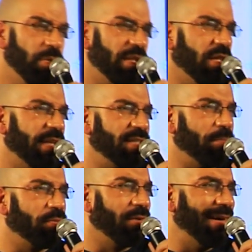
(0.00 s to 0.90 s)
Nobody
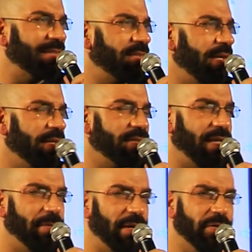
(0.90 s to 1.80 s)
likes a prostate
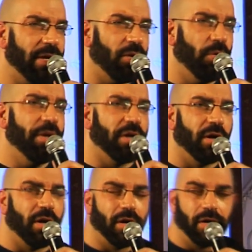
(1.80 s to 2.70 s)
exam. I don't care who
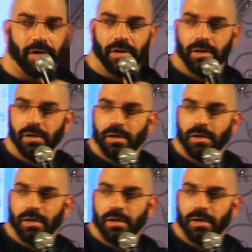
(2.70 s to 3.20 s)
you are.